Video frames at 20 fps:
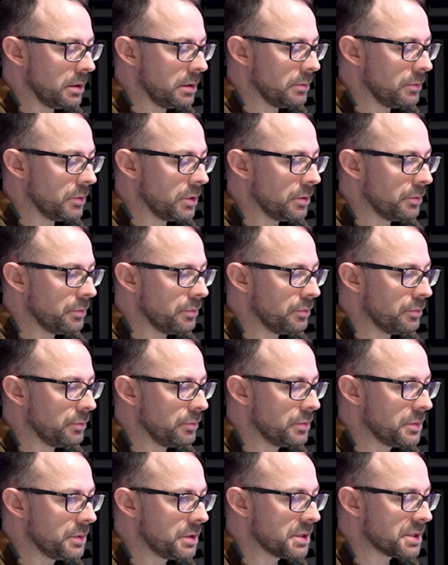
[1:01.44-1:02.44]
it. The
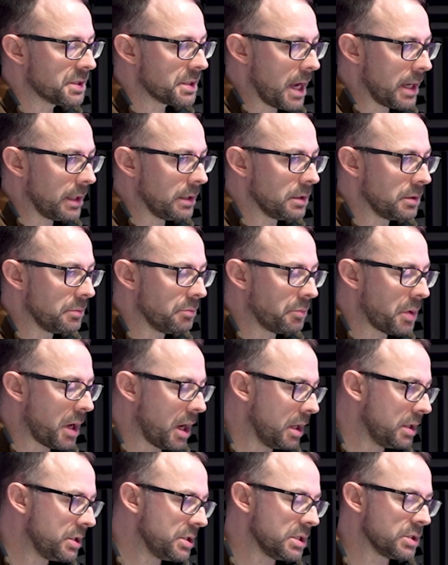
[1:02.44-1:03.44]
standard
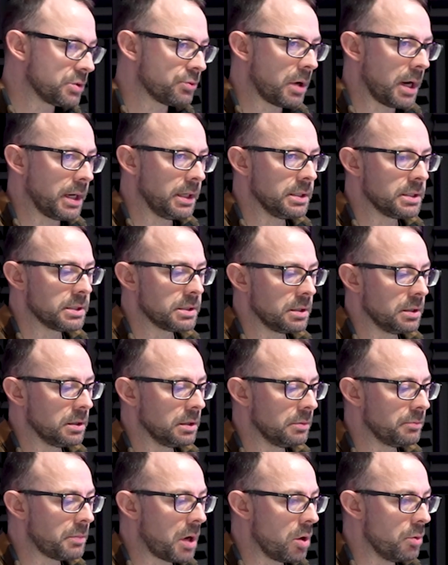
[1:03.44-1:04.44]
purchase rates at
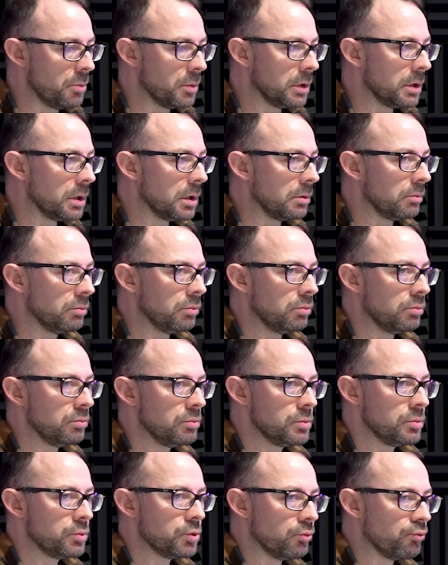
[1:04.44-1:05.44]
the moment are
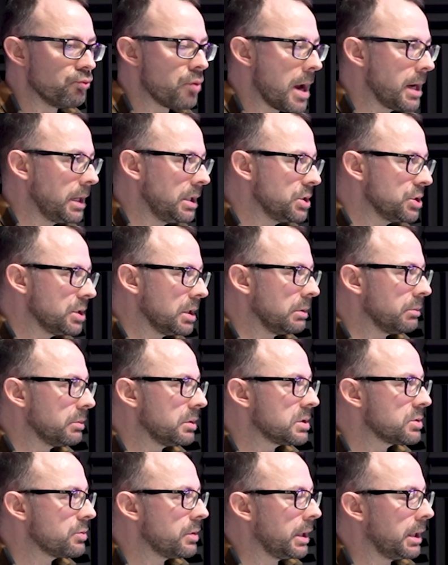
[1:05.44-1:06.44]
ranging
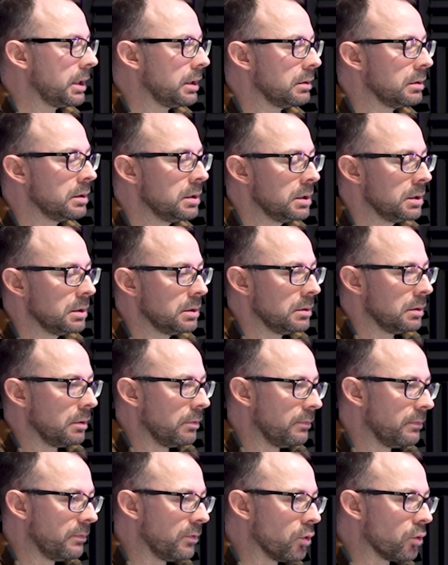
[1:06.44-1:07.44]
between
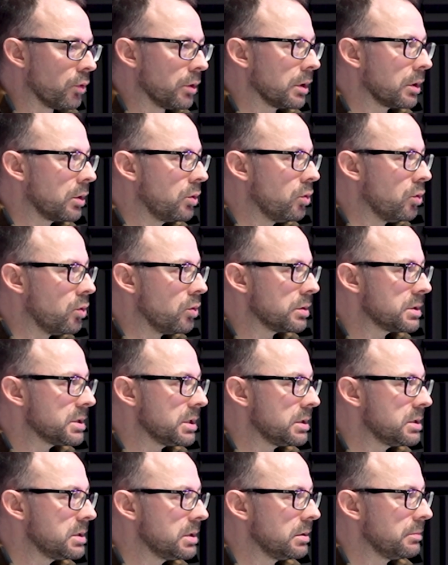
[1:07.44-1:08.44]

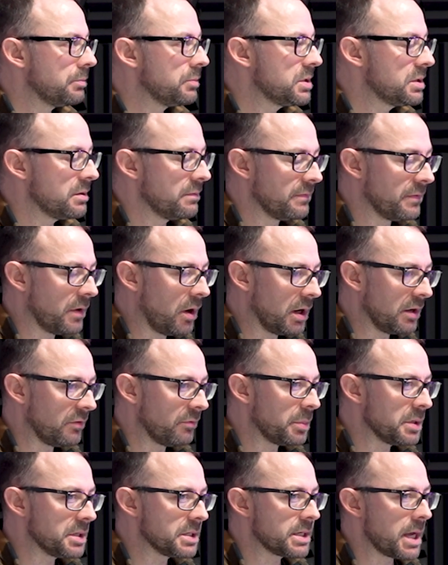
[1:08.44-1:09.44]
4.25% to
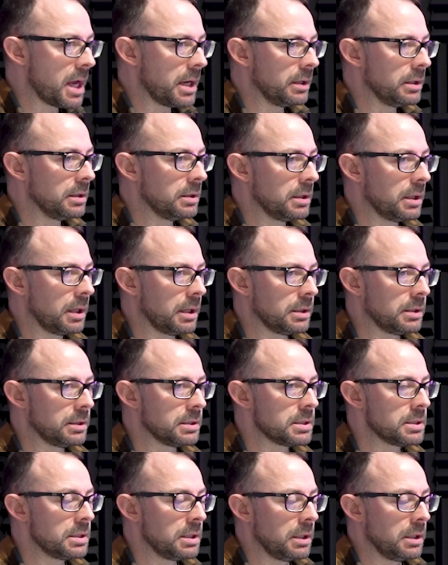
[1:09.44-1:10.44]
5%.
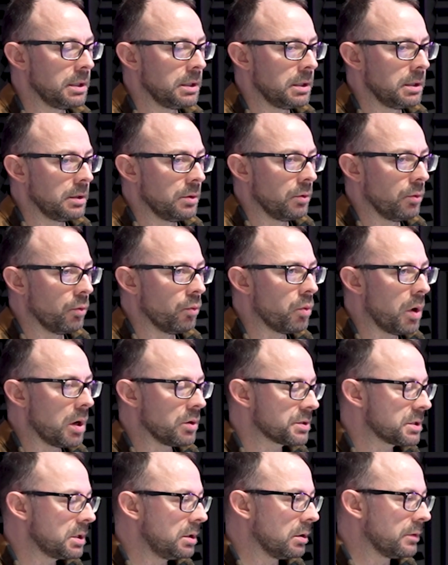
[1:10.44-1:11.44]
And
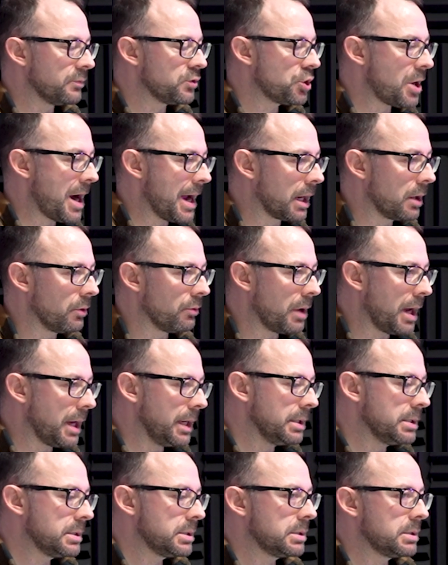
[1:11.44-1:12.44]
whilst a lot of tracker
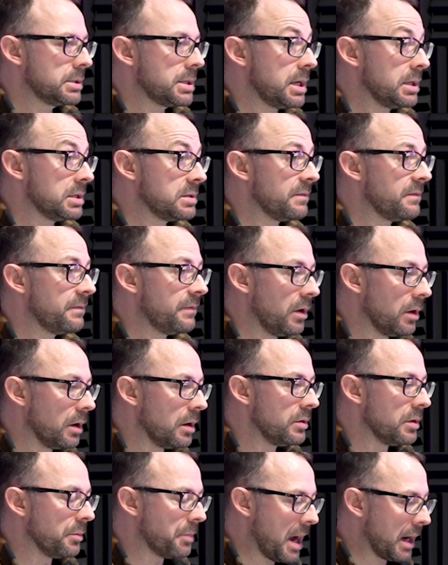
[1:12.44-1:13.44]
rates tend to
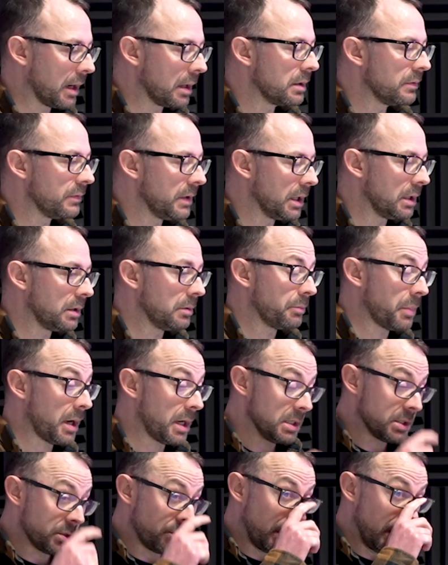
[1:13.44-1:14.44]
follow the Bank of England
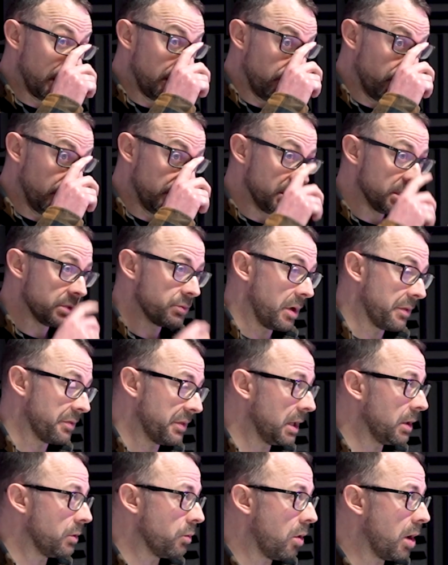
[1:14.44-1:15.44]
base rate, which is I
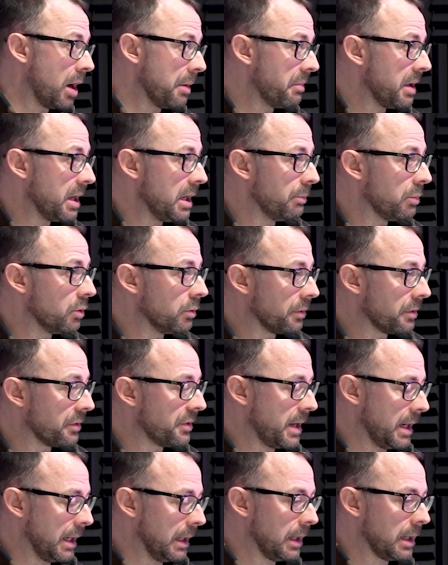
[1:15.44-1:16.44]
think why people
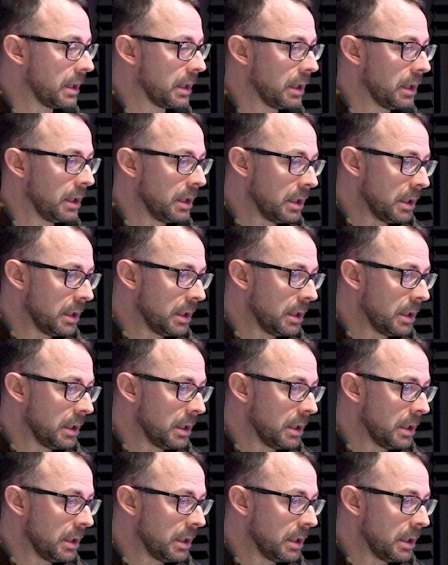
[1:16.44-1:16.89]
think